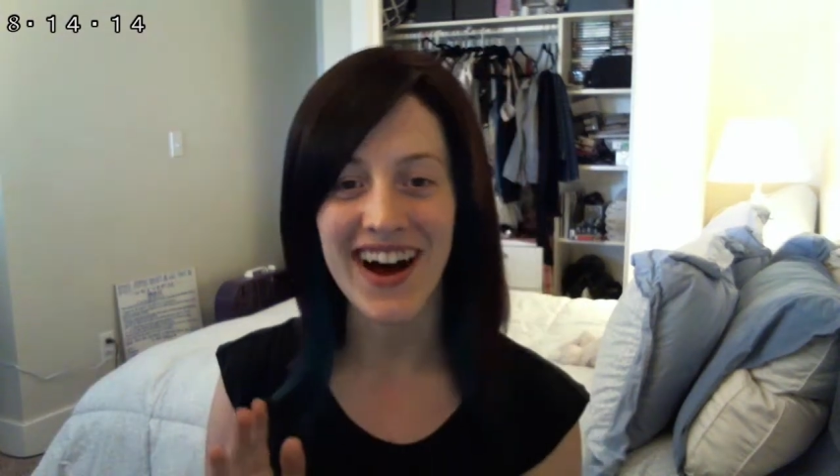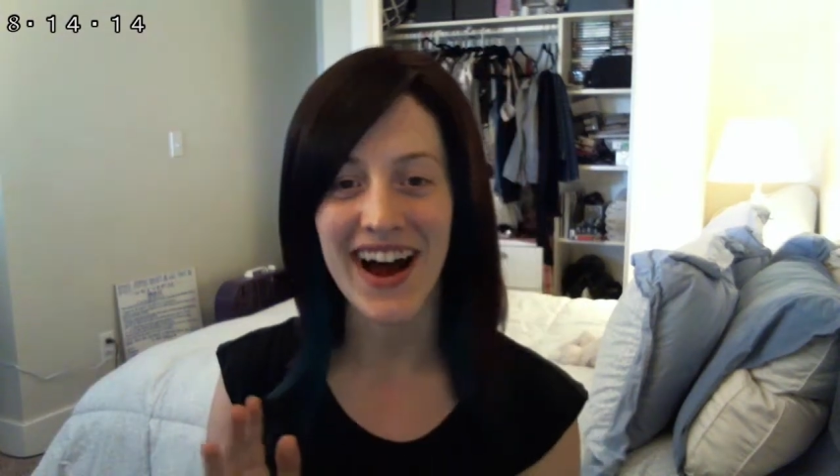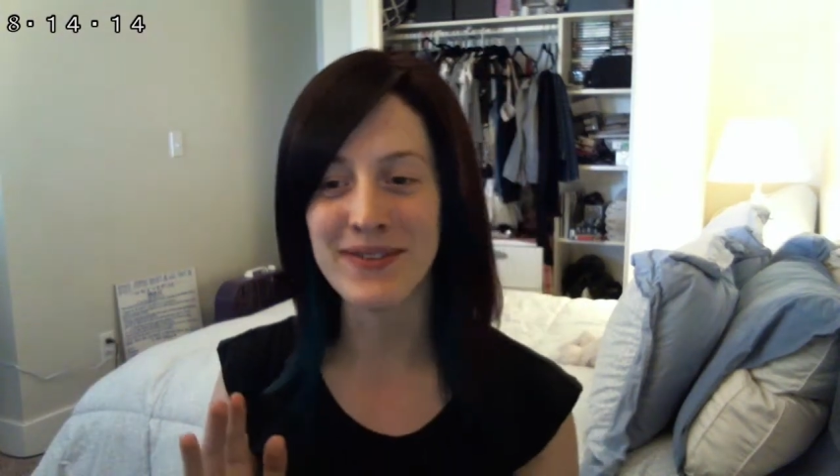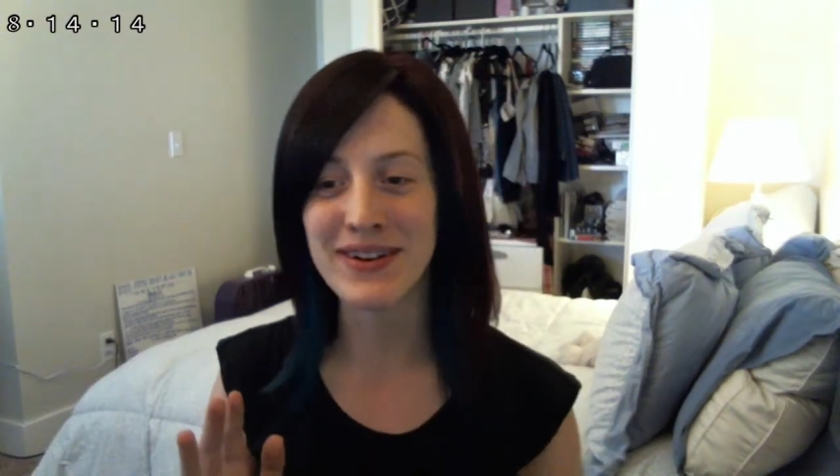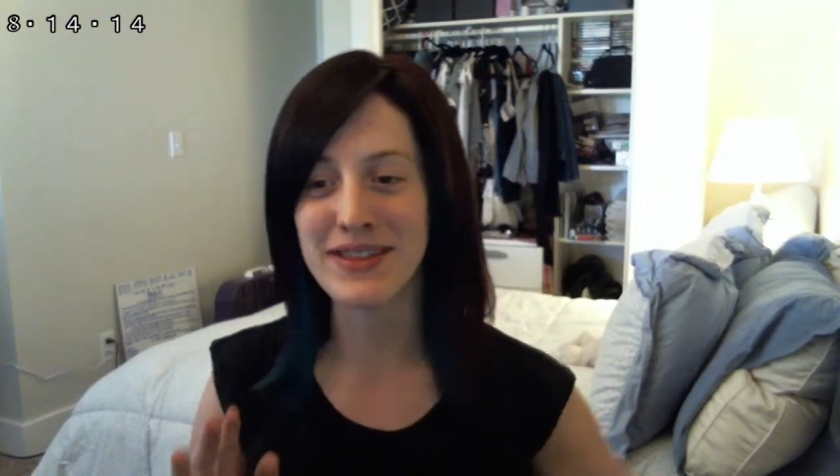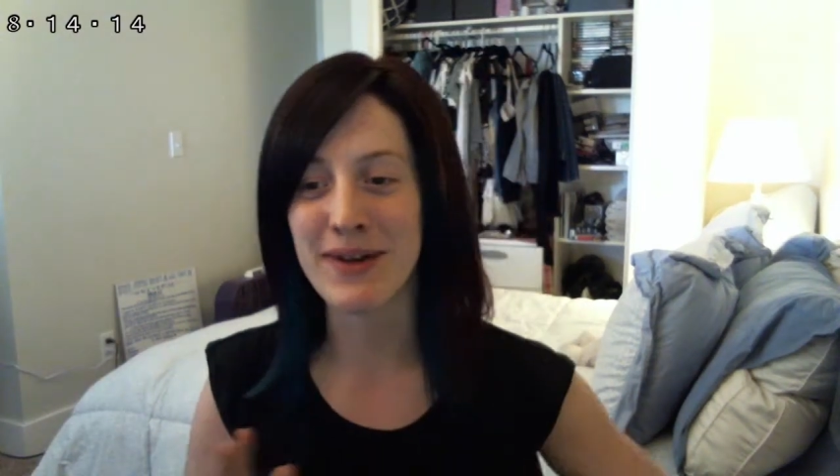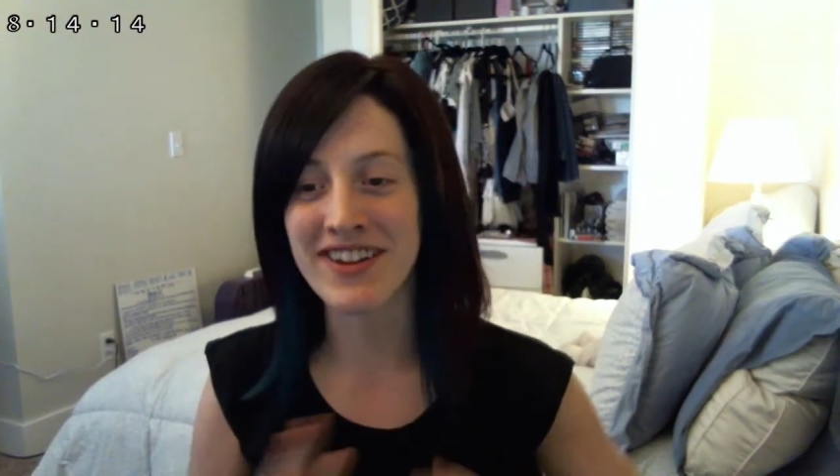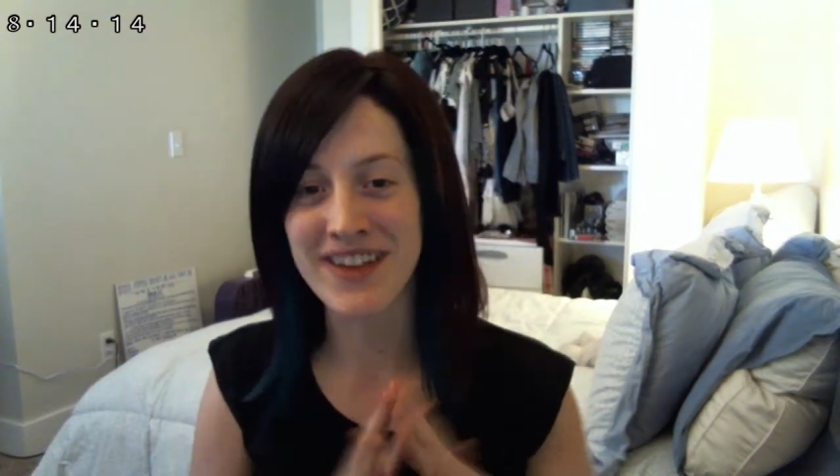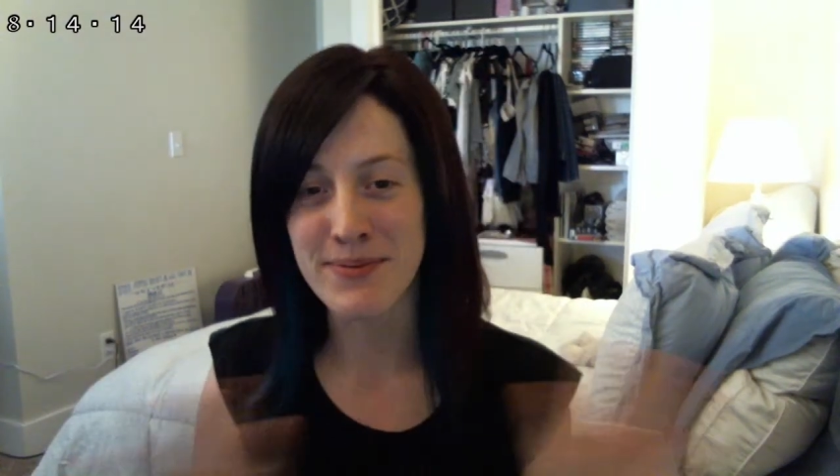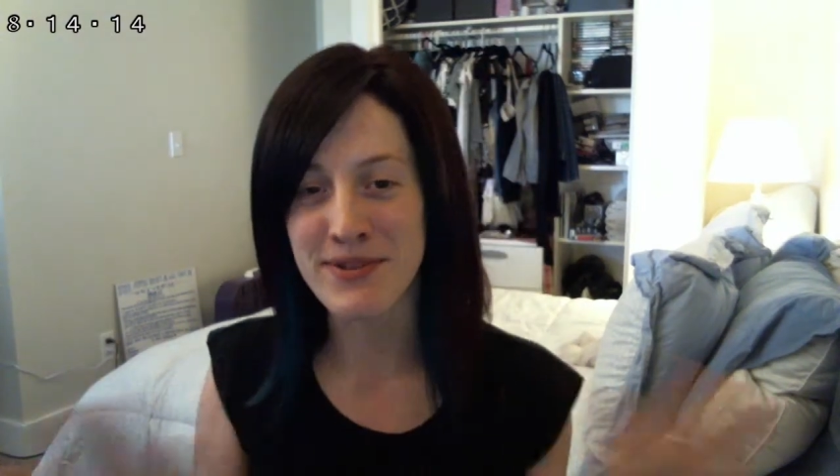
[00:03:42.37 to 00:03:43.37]
I mean, the
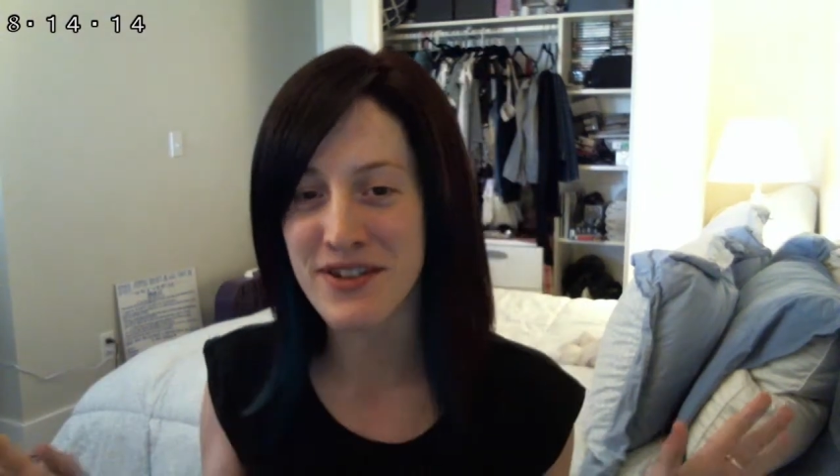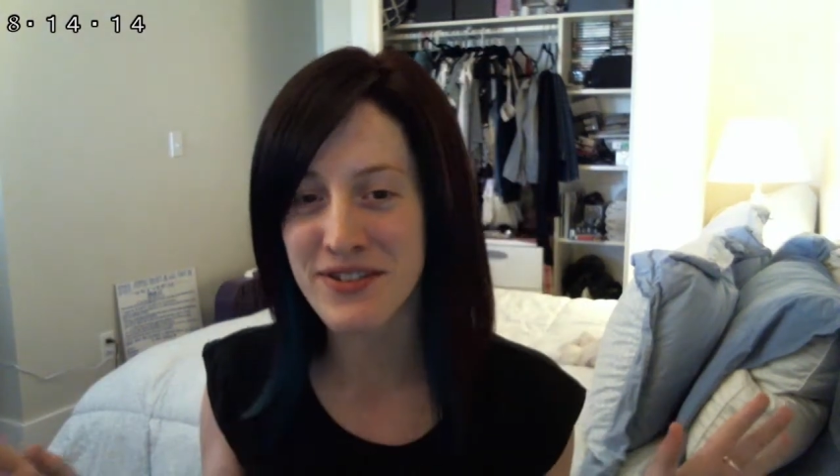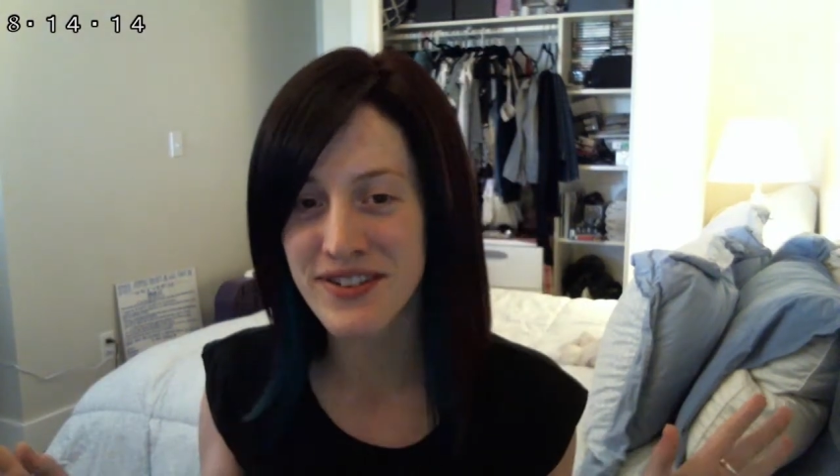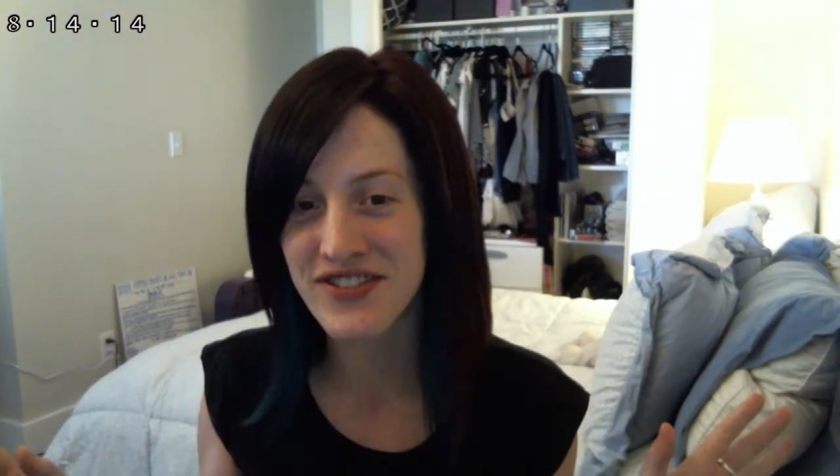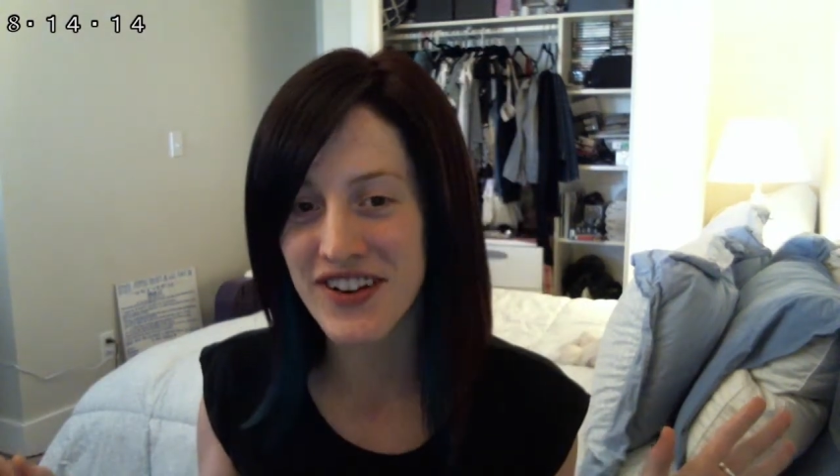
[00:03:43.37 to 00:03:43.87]
best episode so